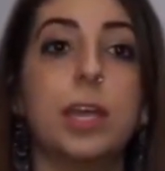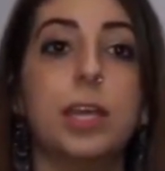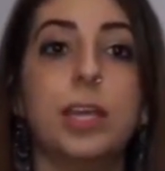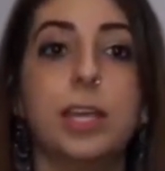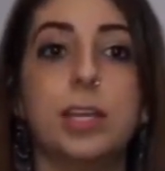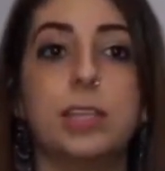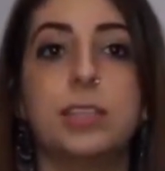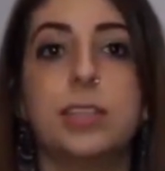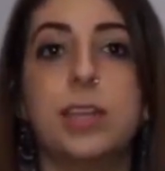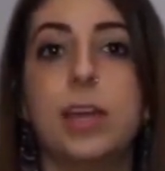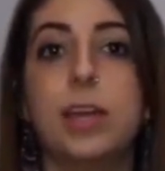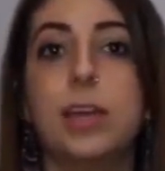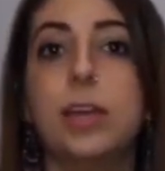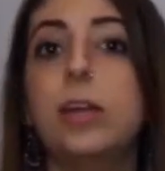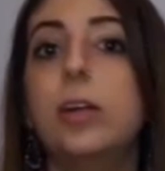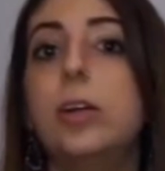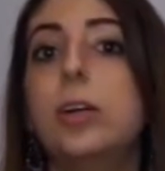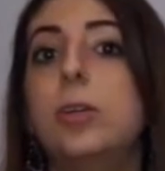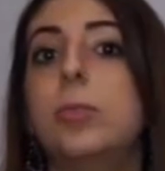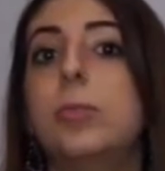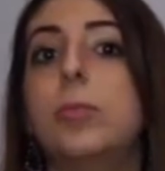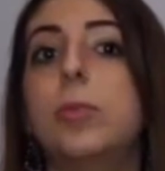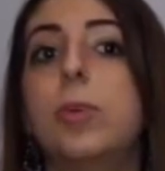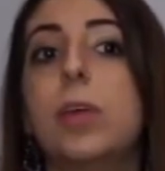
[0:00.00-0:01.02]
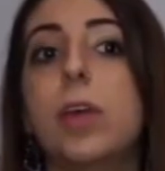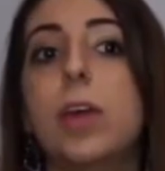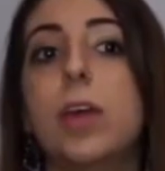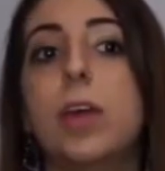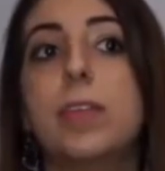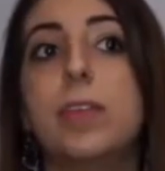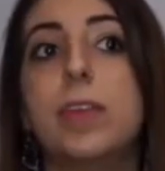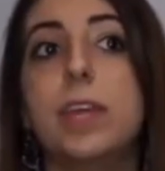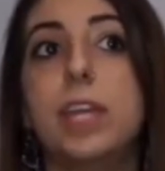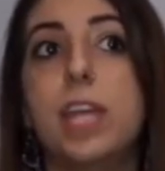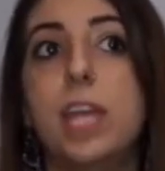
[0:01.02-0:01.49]
Yes,
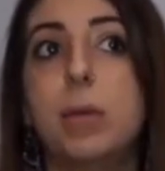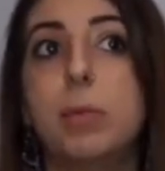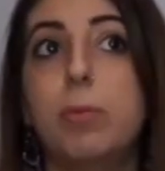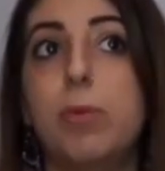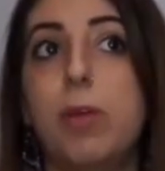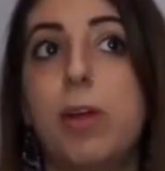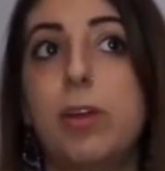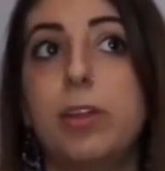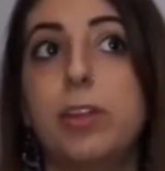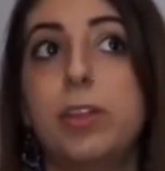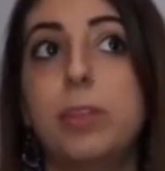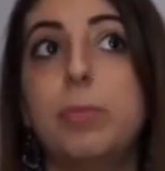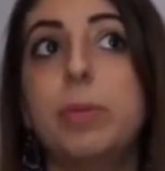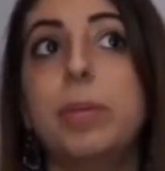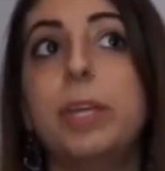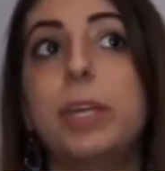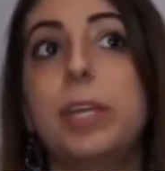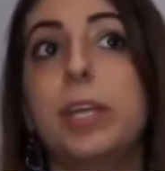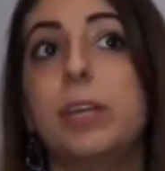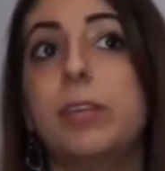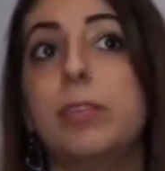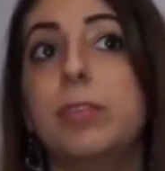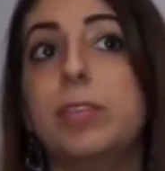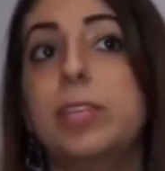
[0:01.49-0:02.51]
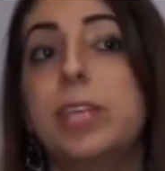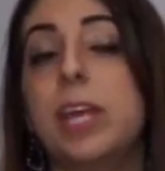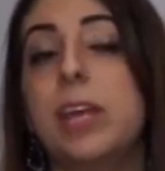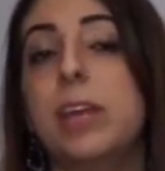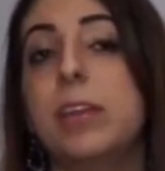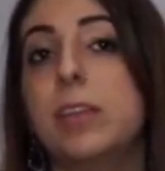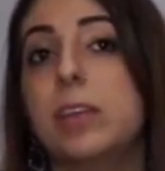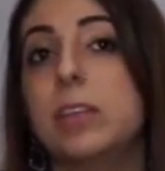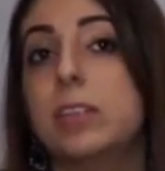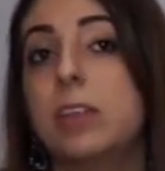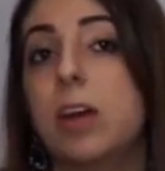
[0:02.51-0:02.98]
they came around in the beginning of the day
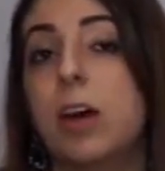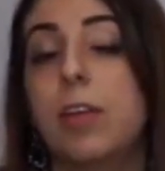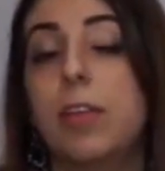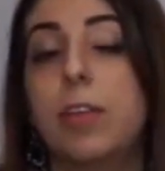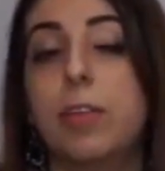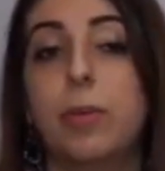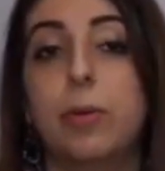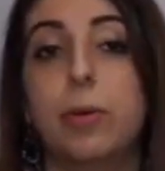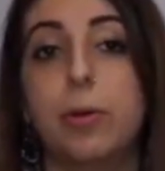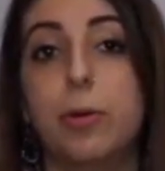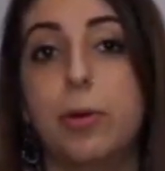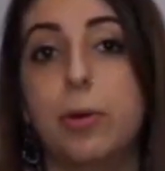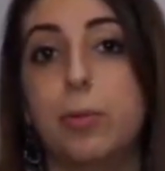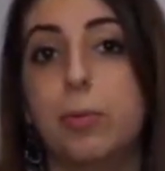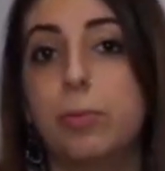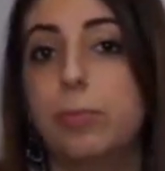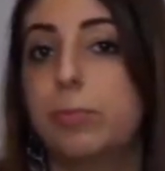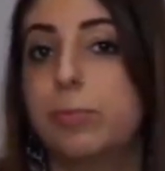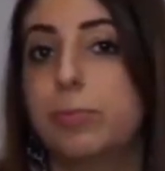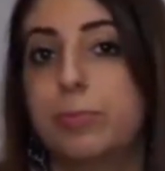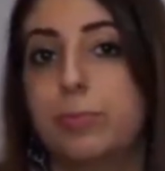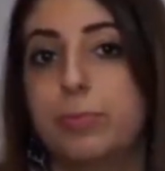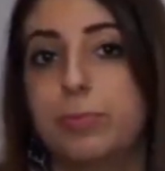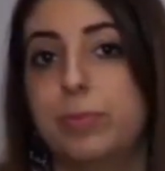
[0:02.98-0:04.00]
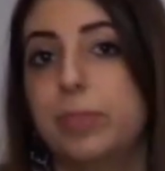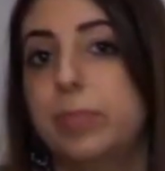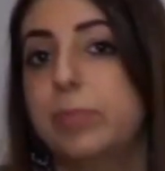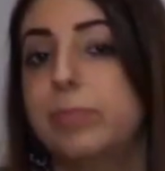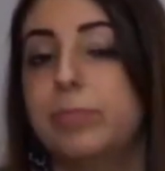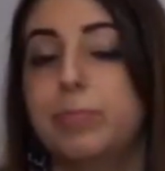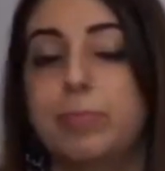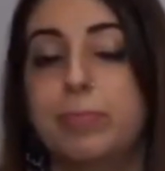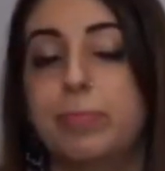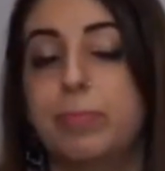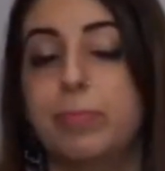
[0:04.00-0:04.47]
and they saw that there were no
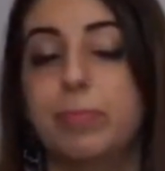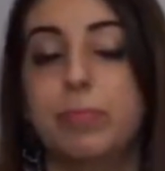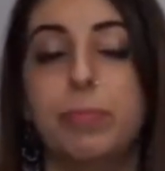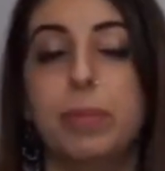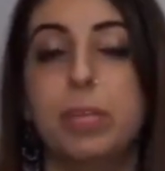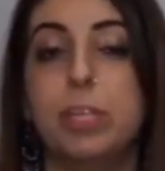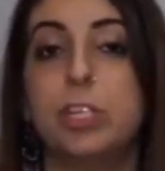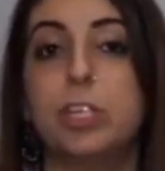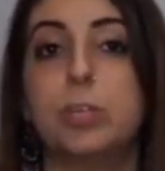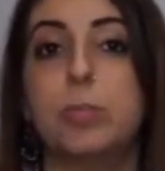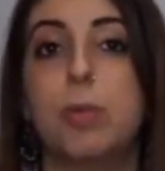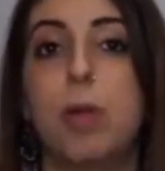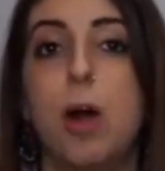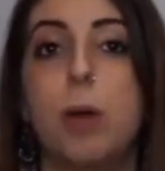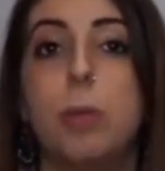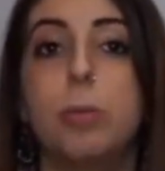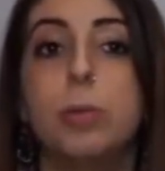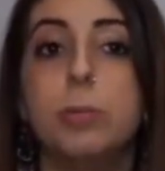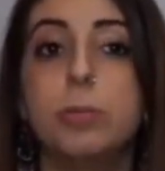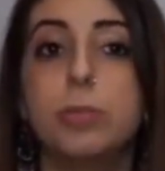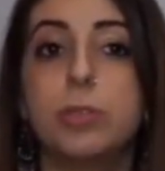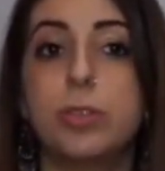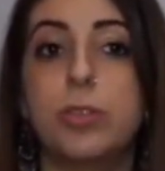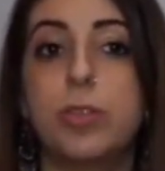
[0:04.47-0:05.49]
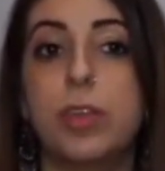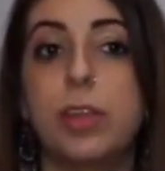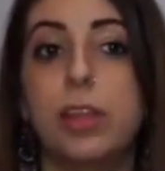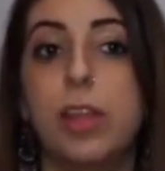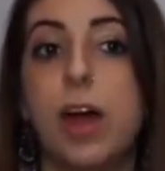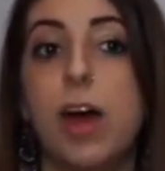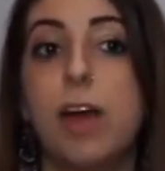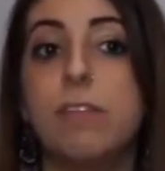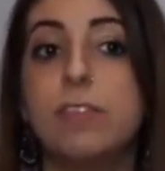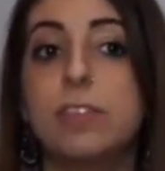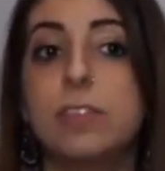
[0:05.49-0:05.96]
major problems, so they
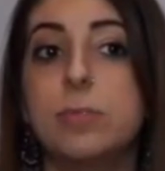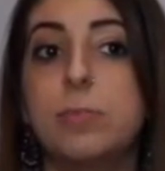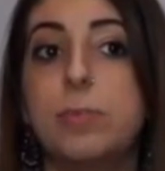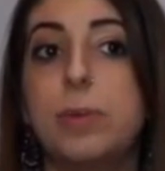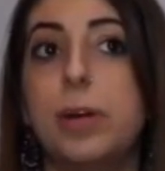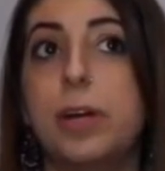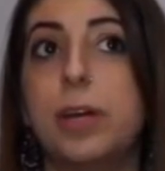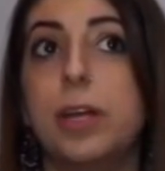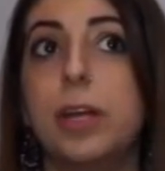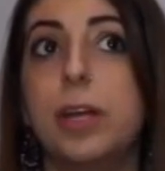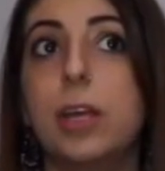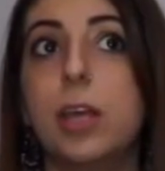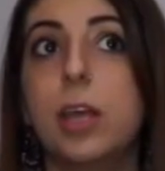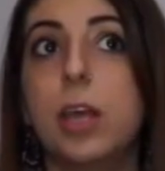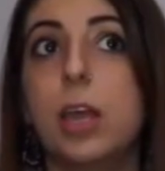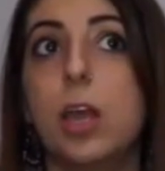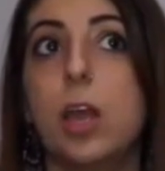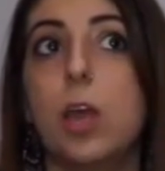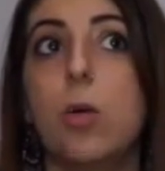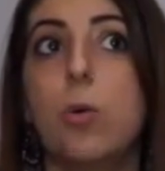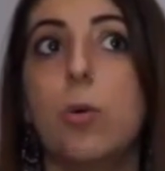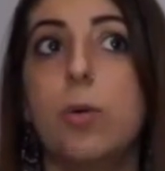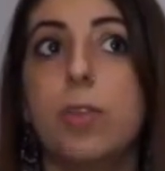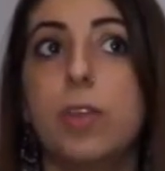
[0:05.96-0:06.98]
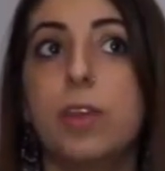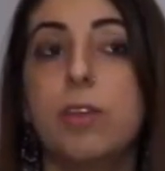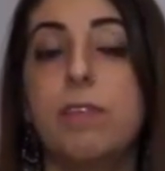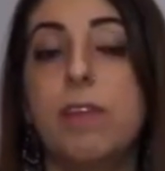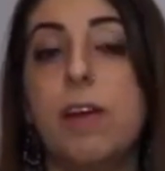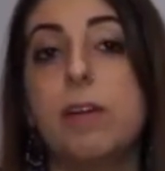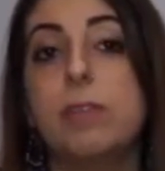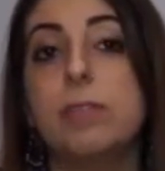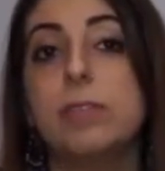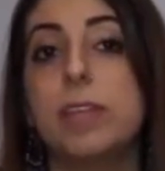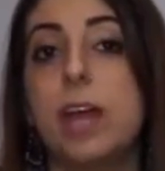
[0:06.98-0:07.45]
left. But when they
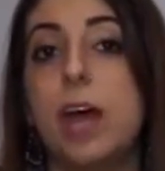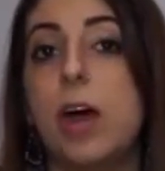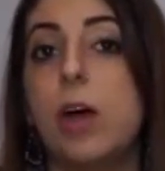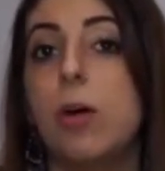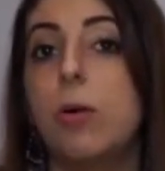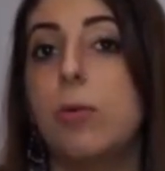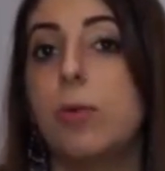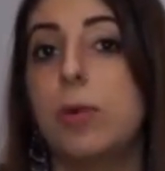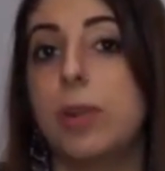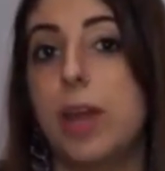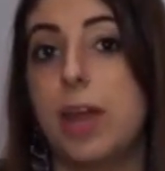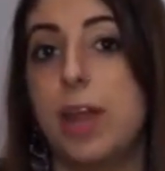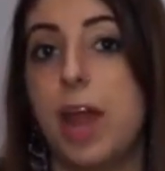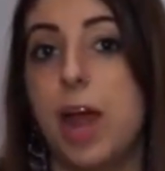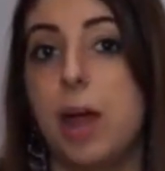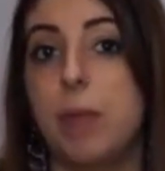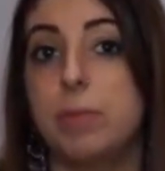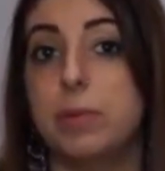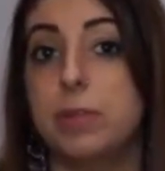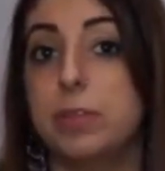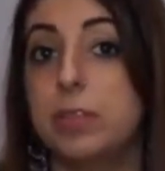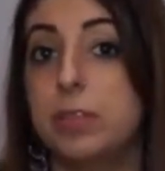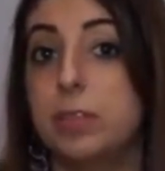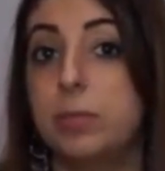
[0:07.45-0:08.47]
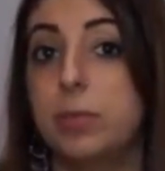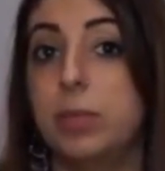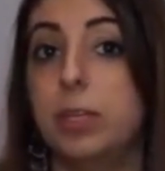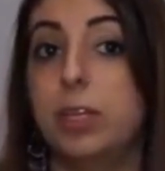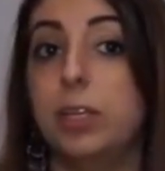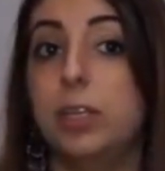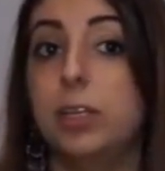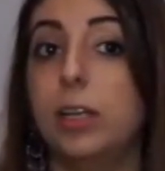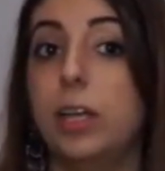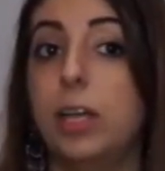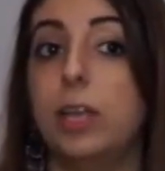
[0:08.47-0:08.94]
found out what had happened to
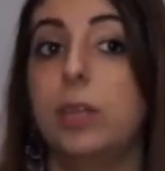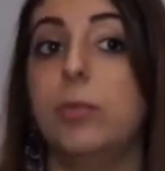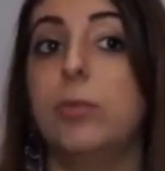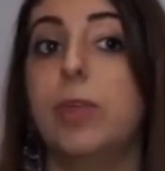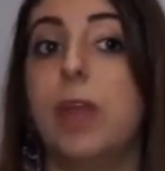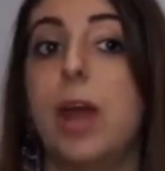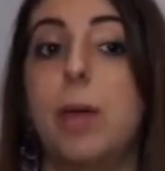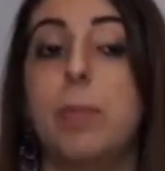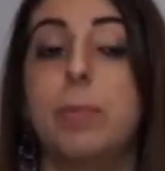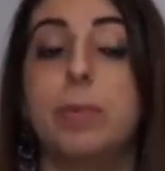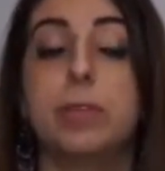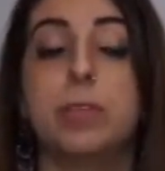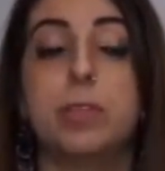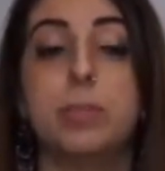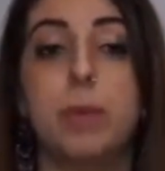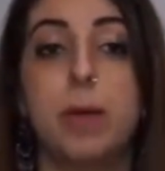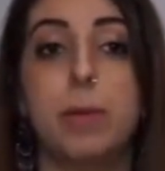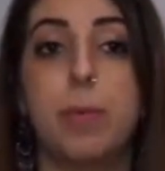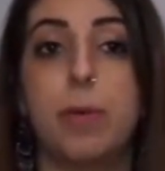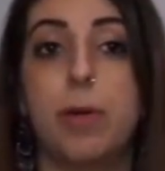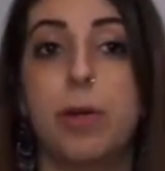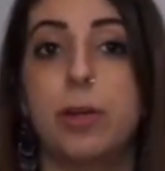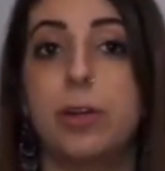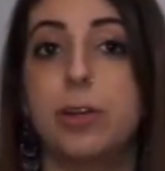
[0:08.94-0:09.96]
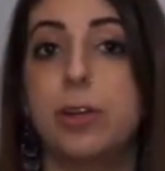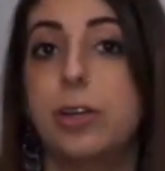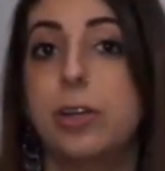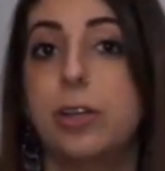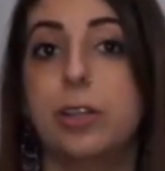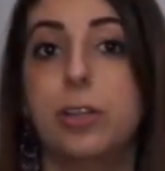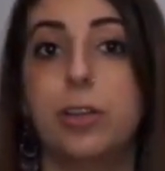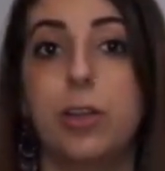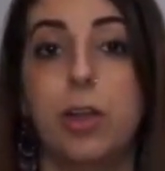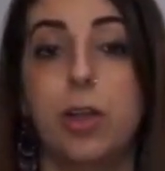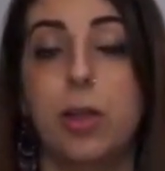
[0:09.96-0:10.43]
me and what happened to my partner
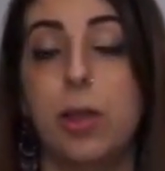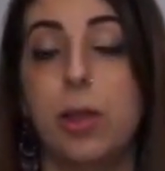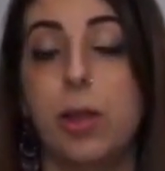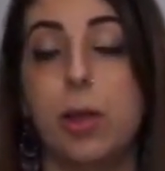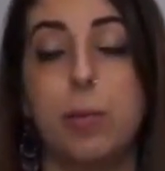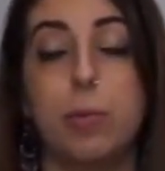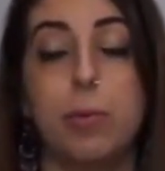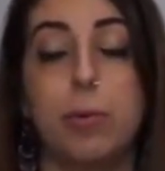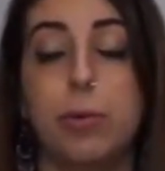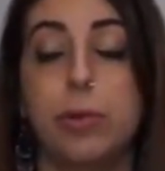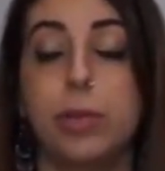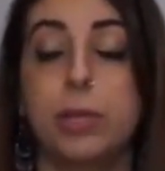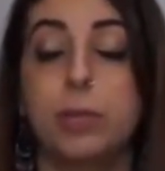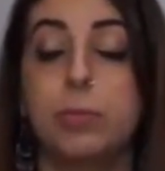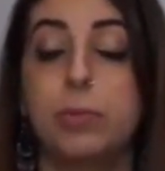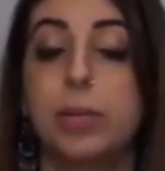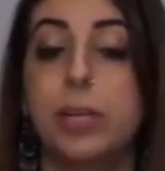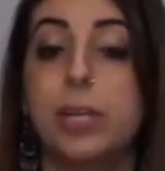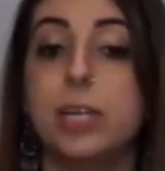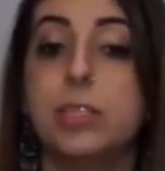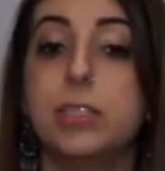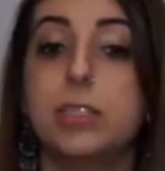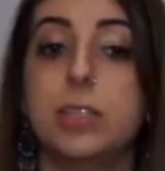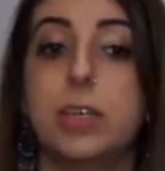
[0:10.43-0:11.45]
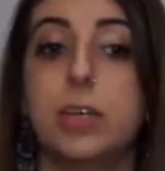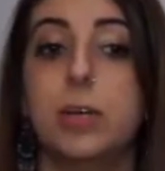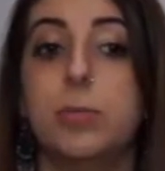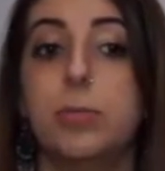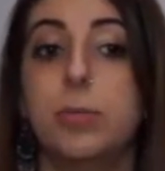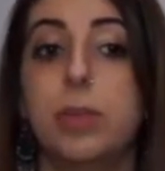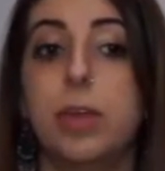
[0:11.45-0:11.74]
in our bowling place,